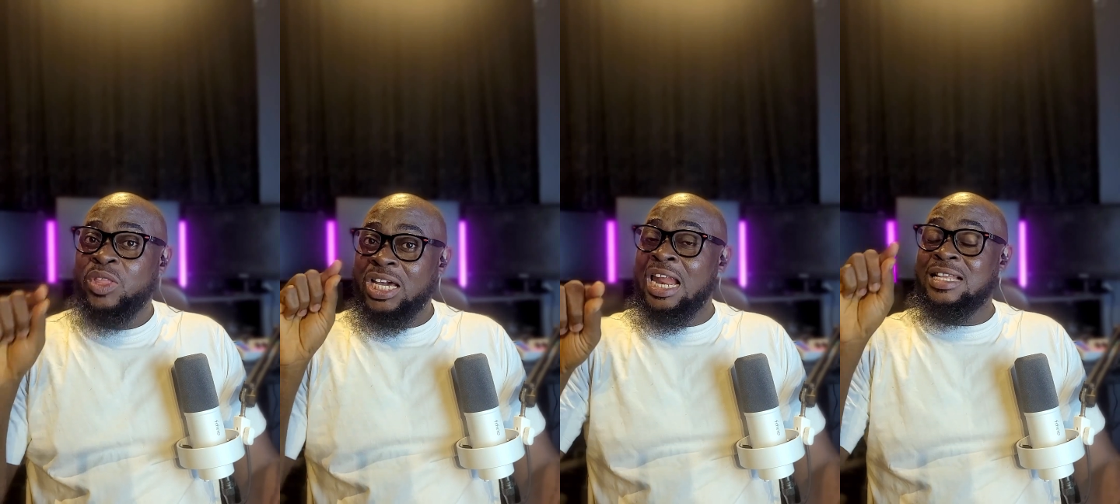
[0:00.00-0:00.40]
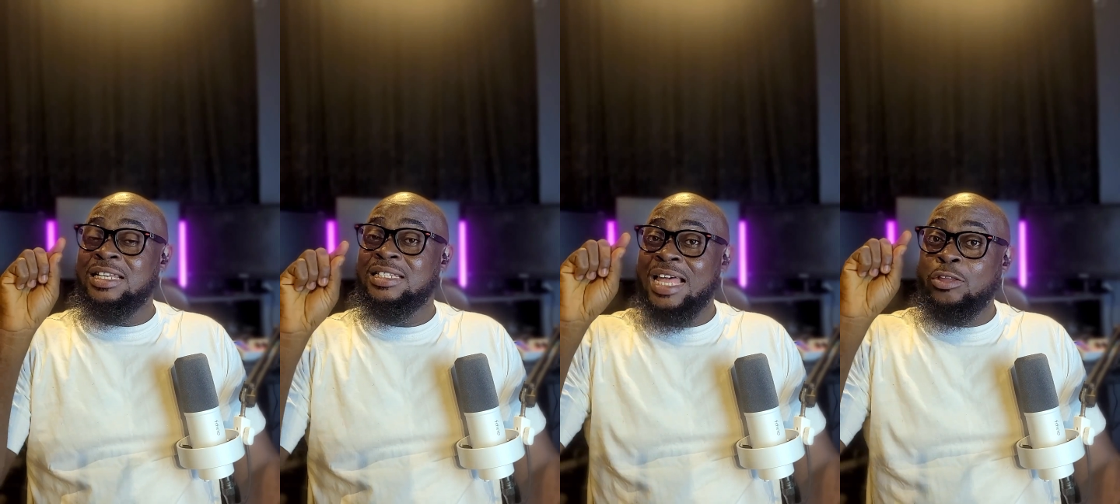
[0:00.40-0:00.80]
Class,
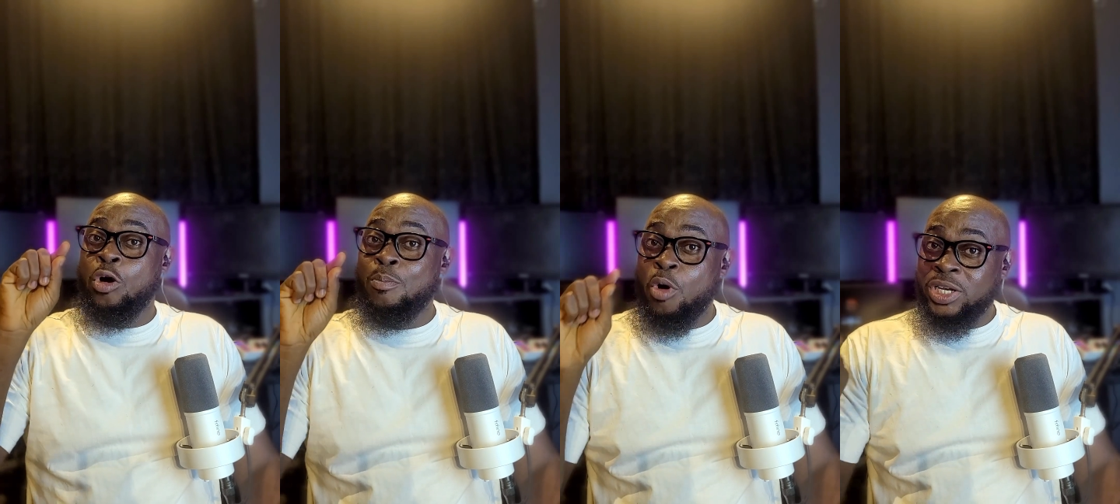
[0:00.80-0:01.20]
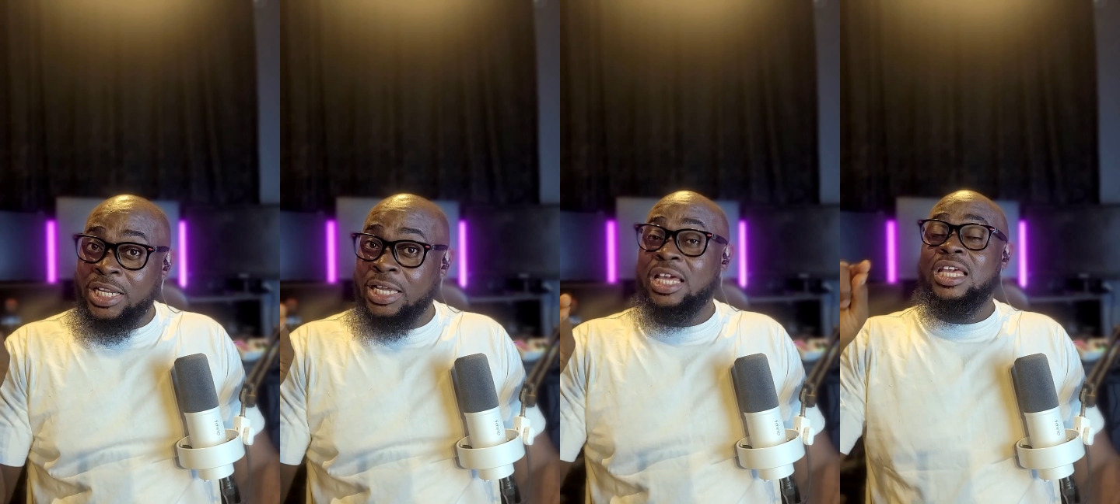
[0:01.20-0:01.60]
they start on
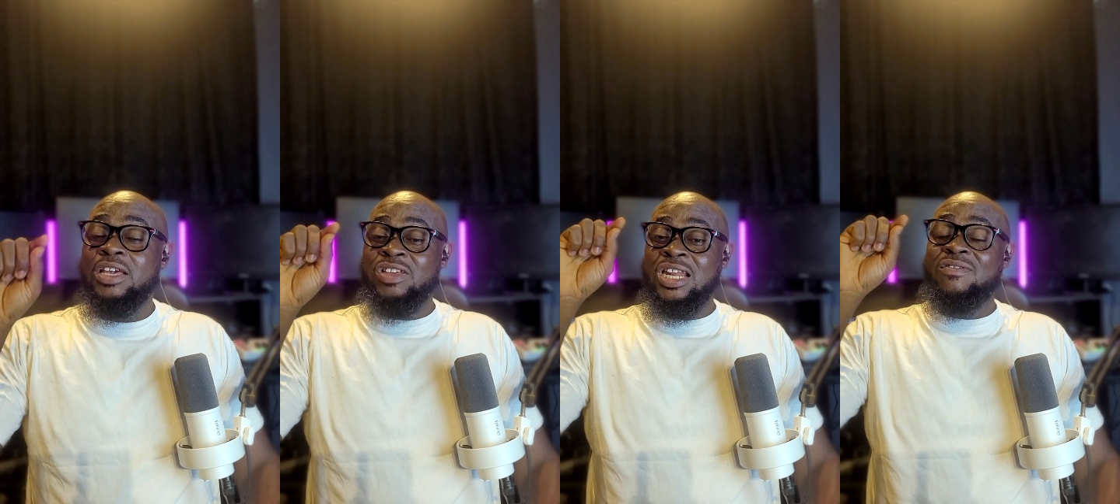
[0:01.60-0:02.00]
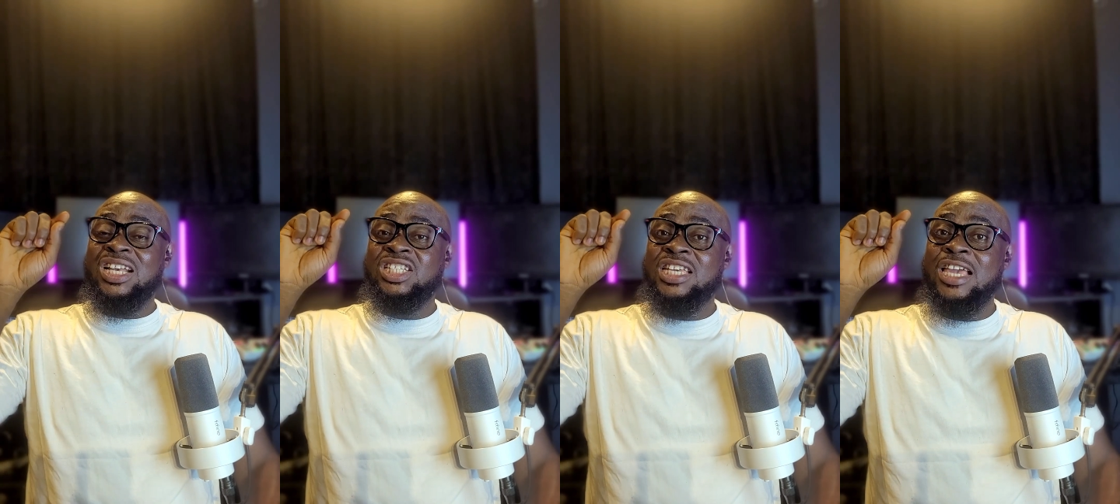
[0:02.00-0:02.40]
Monday. If they
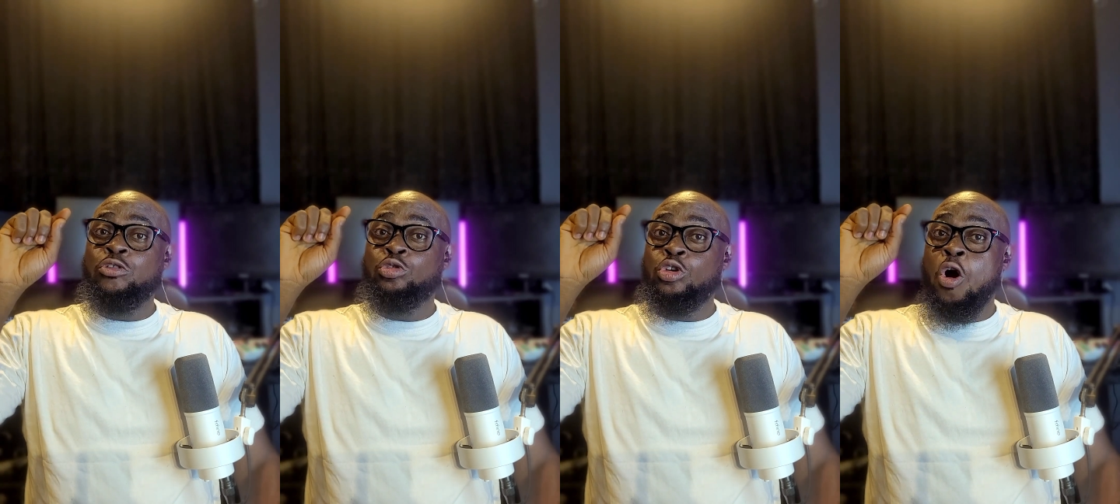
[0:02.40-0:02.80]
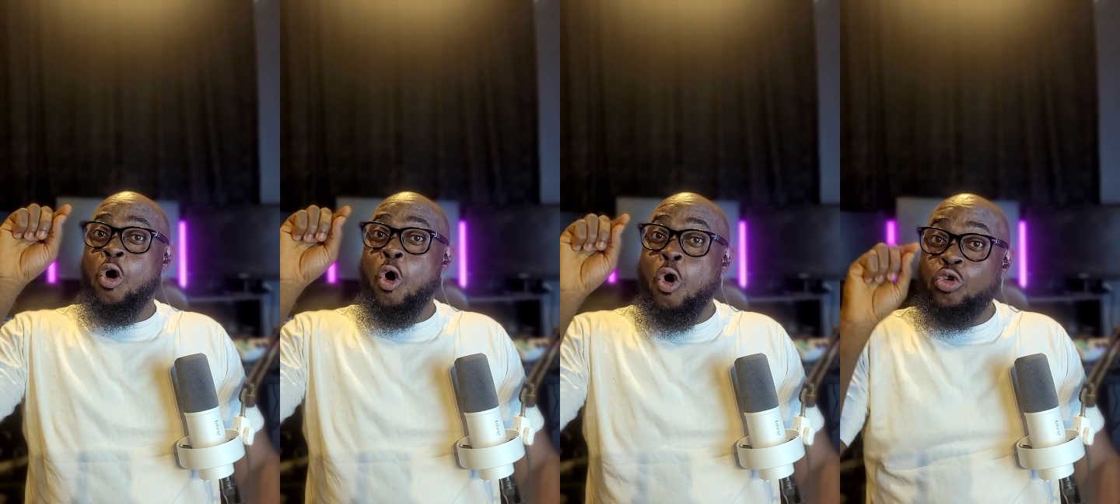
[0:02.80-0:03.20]
never share you to
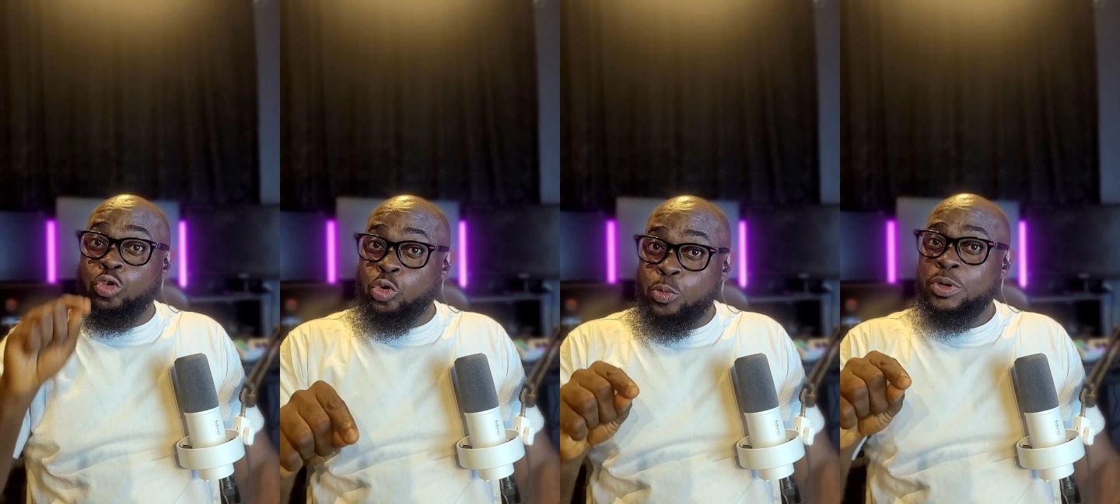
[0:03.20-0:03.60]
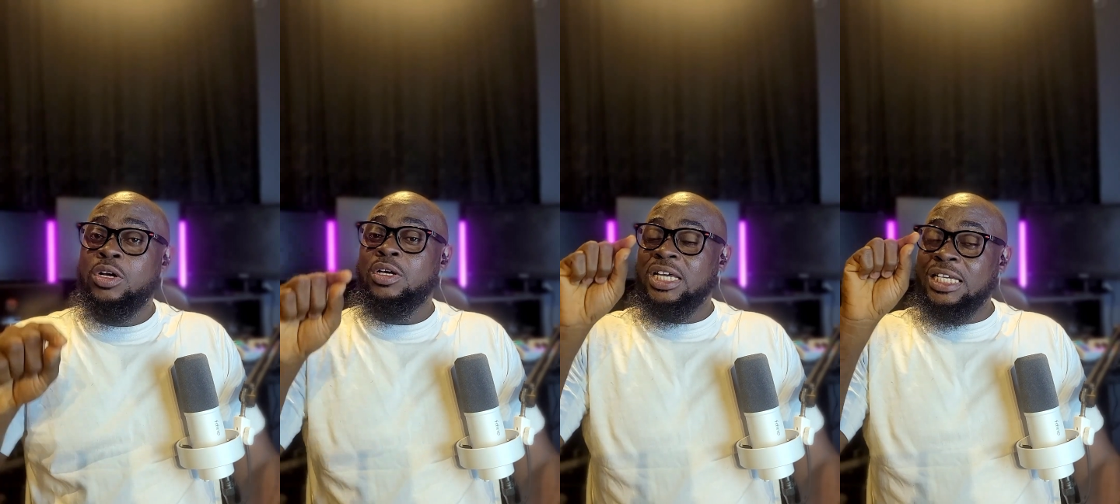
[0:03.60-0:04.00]
your own group,
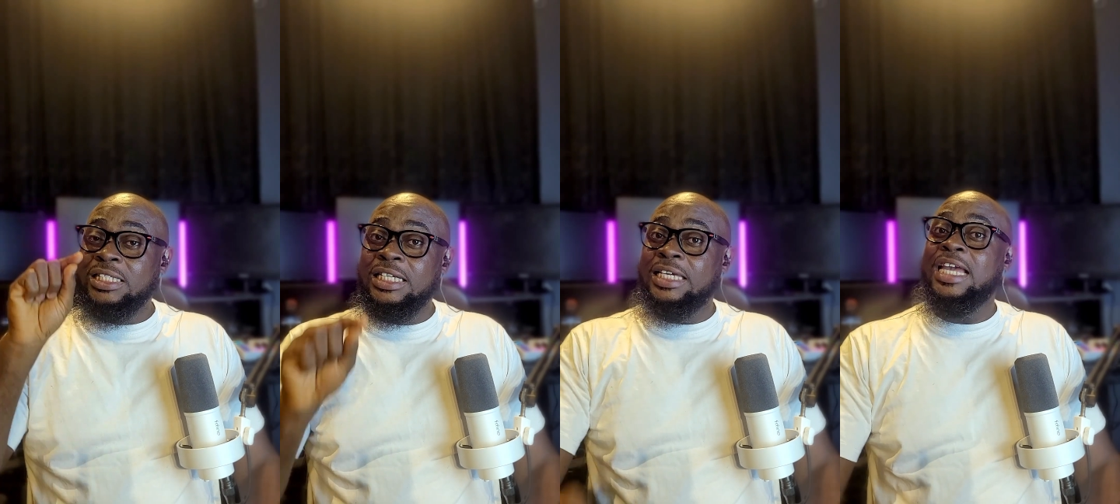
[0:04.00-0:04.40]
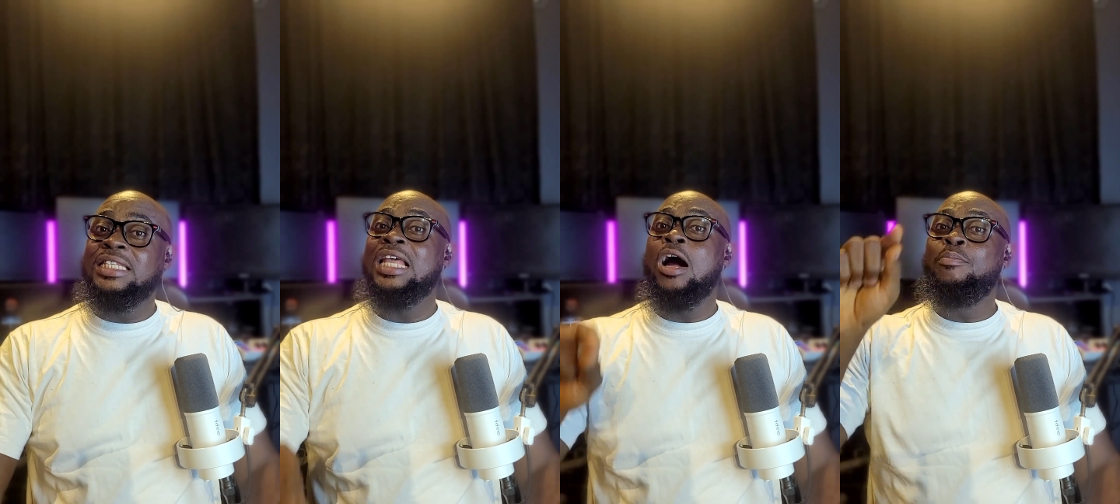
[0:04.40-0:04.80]

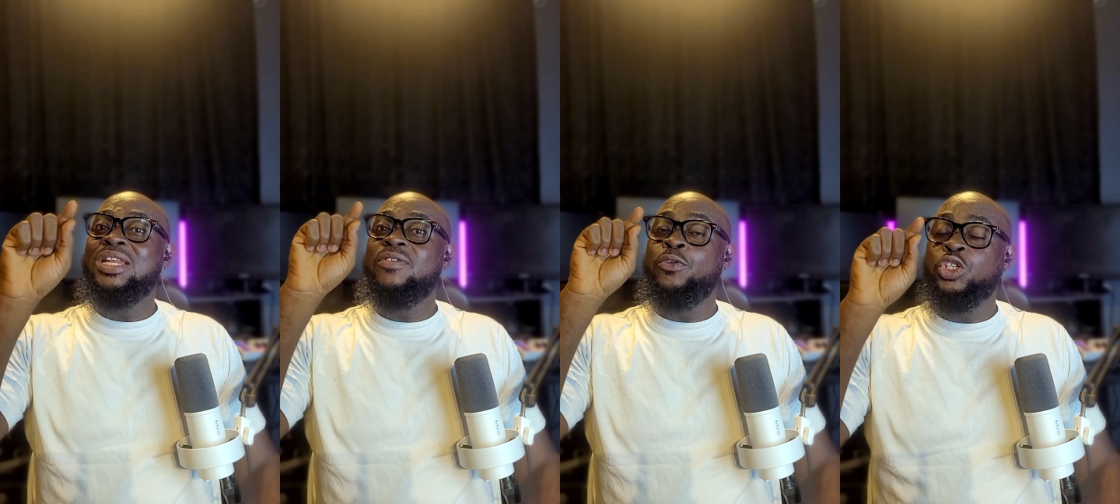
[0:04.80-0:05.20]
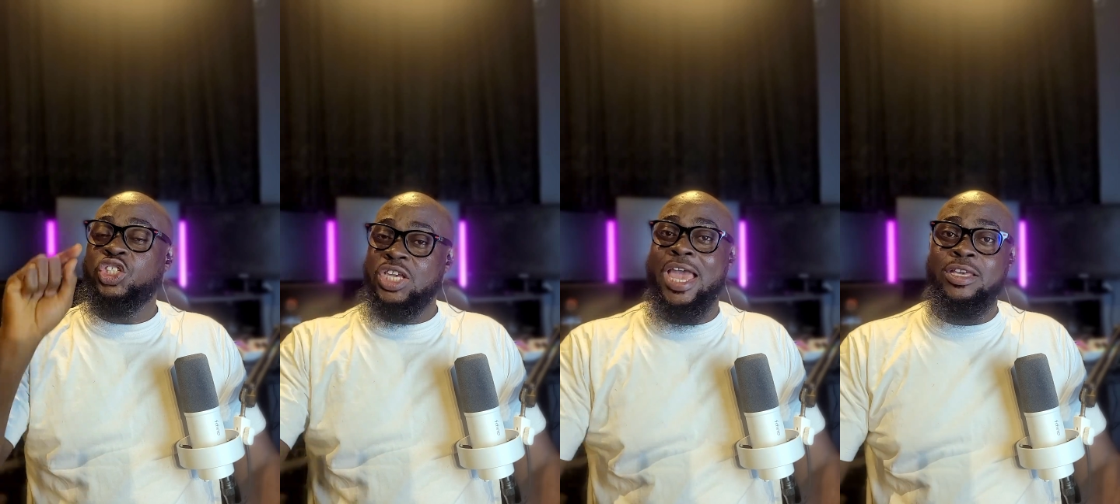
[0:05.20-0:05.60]
indicate now, may they for
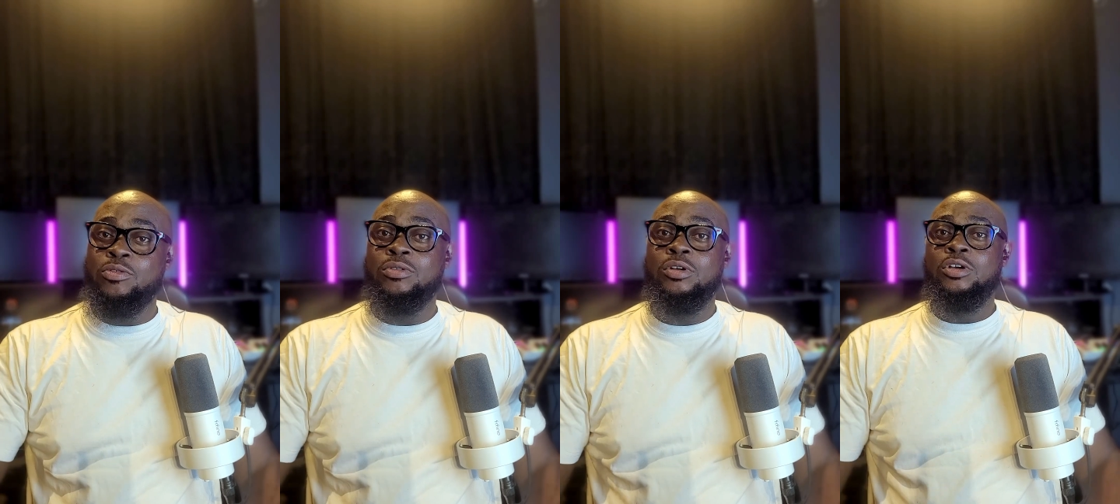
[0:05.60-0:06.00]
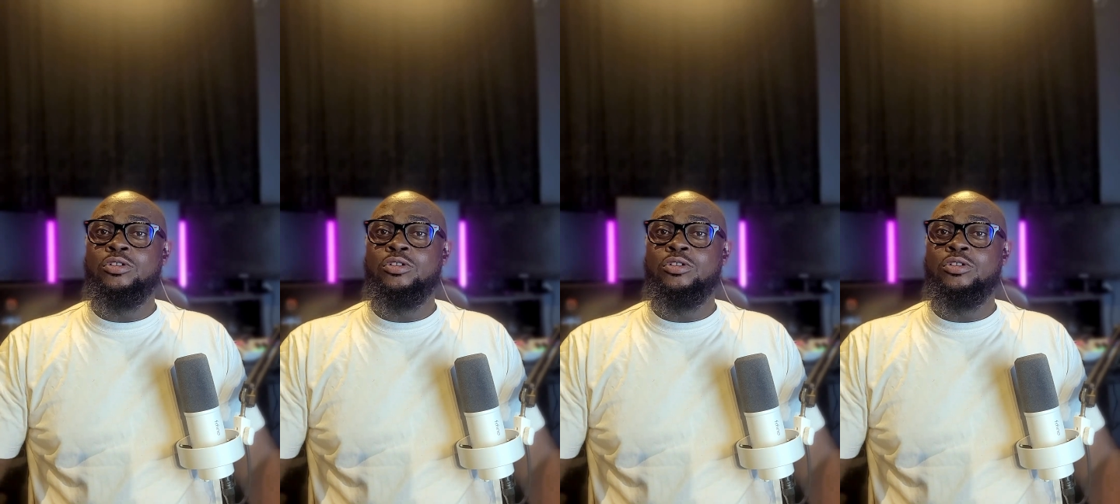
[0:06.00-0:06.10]
share you.